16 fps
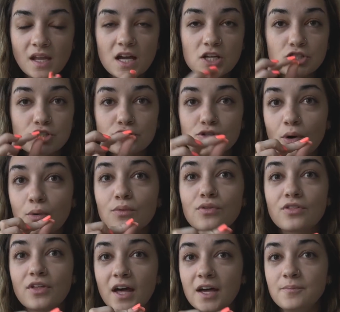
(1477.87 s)
it's so
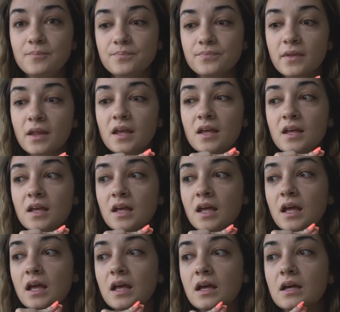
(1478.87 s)
thin
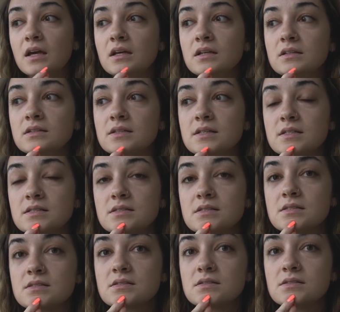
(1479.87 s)
and
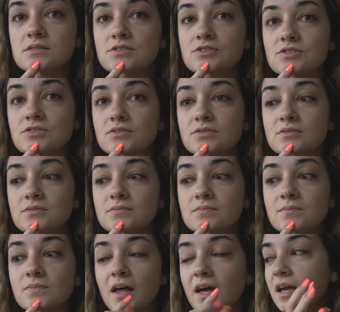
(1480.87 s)
it's
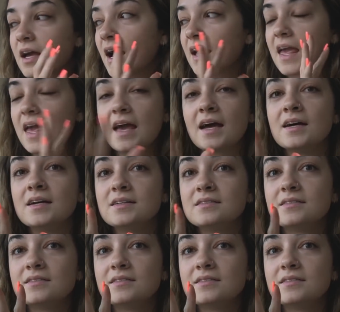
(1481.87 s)
like I can't